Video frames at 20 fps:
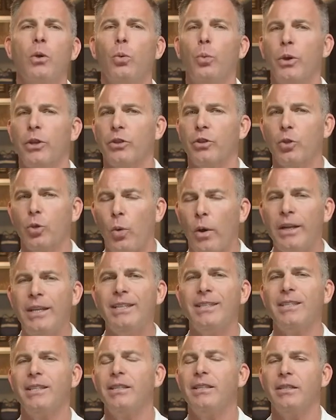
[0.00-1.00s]
with 20
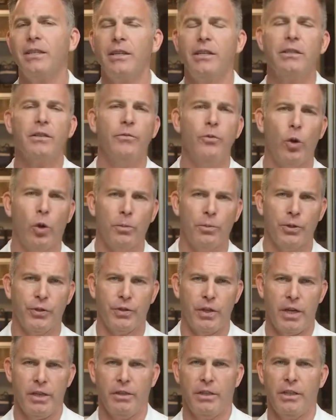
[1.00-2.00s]
cc's of normal
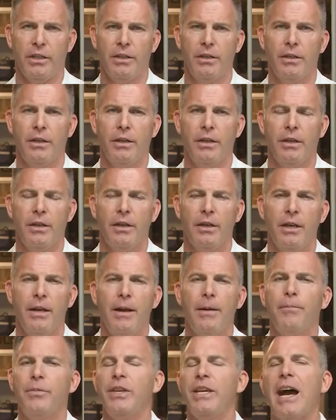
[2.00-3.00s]
saline.
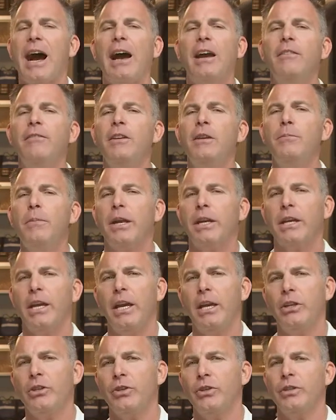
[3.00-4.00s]
The IV
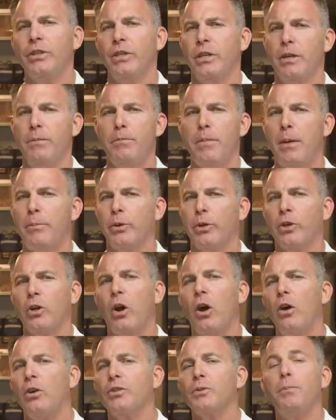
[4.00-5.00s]
medication team member
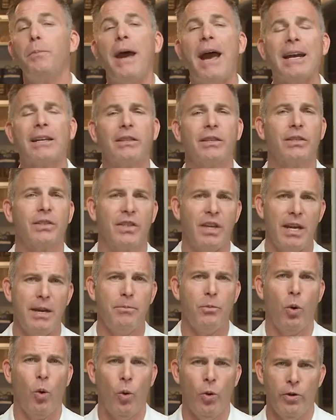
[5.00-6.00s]
calls back the
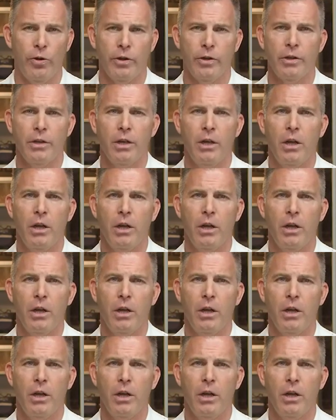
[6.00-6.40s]
same order